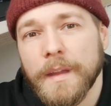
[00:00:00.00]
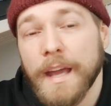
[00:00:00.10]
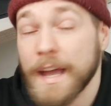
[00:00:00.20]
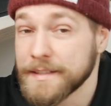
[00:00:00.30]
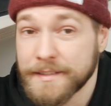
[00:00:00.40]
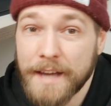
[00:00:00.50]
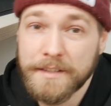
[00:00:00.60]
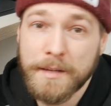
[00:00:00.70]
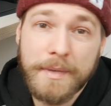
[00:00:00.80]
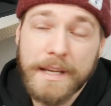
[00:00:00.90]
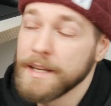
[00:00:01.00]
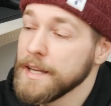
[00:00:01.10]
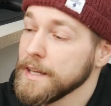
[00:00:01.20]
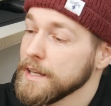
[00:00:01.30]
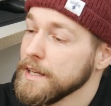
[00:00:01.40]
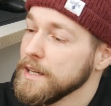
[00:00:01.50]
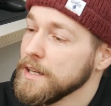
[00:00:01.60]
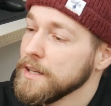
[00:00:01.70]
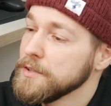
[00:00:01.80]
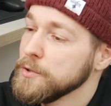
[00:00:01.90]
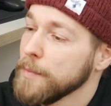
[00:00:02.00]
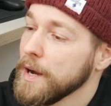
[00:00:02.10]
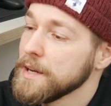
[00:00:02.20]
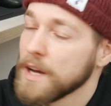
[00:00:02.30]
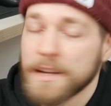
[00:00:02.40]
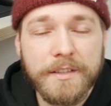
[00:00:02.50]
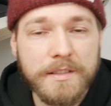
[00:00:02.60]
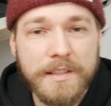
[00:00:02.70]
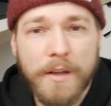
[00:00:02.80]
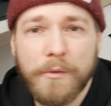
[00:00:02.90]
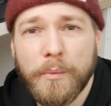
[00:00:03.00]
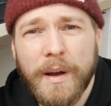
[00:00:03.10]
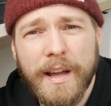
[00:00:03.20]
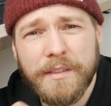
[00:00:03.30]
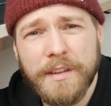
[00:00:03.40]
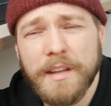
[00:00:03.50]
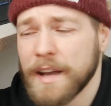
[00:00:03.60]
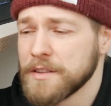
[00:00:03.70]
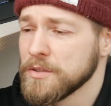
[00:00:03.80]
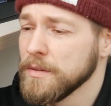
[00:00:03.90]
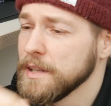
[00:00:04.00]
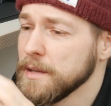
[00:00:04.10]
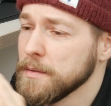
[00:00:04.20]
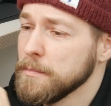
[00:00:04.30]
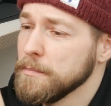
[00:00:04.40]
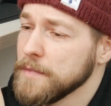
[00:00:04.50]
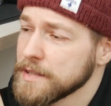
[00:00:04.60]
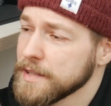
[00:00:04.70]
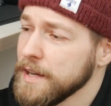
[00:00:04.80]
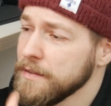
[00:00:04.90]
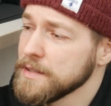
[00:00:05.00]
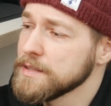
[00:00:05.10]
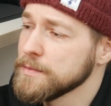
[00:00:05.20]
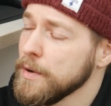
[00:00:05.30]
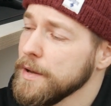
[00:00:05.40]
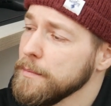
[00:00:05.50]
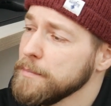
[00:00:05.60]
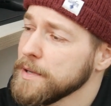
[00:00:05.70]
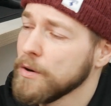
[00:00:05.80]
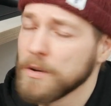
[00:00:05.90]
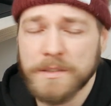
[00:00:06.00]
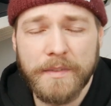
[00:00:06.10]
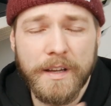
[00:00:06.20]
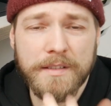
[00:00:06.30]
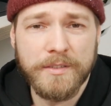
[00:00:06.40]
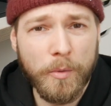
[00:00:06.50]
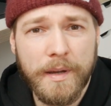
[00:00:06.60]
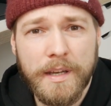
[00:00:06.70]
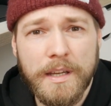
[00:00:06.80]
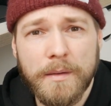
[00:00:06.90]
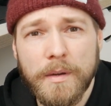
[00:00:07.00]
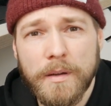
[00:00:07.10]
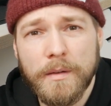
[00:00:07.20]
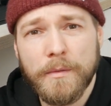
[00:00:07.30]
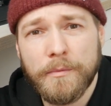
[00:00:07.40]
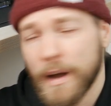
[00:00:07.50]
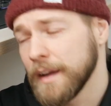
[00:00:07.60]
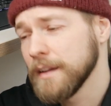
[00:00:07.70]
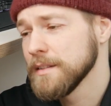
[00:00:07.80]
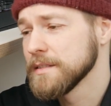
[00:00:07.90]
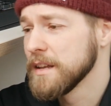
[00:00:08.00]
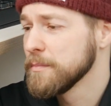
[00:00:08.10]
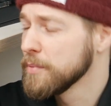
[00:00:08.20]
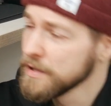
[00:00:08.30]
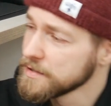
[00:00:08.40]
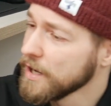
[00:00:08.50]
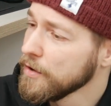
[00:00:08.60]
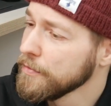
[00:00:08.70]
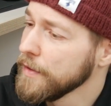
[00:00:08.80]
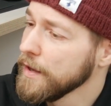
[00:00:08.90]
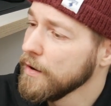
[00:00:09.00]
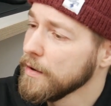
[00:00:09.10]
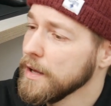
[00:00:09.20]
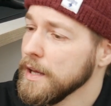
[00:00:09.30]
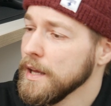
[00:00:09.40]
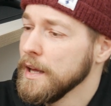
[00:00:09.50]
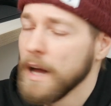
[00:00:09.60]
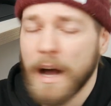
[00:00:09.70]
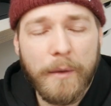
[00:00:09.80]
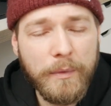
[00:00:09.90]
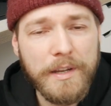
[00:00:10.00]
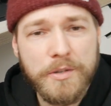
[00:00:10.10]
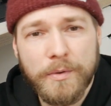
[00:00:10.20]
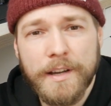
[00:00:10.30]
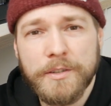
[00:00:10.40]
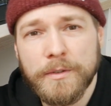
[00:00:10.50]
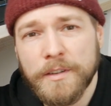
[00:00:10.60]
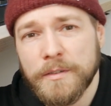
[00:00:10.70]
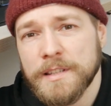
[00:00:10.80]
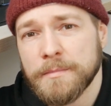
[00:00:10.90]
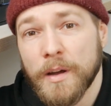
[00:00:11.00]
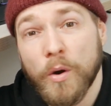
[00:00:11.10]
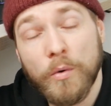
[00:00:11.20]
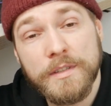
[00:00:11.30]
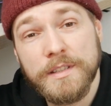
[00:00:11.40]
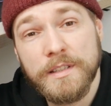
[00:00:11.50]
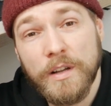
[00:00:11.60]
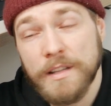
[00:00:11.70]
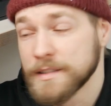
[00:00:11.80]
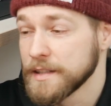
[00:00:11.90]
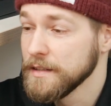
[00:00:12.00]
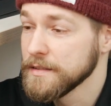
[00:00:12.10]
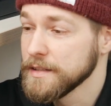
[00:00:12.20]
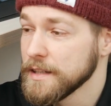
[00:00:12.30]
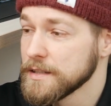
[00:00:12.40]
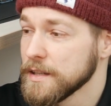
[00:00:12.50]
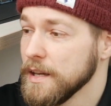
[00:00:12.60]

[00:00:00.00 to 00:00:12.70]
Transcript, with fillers: As said in the beginning, you might ask yourself why I did actually design this one, because there are so many files and prints out there. I really try to increase my own skill set,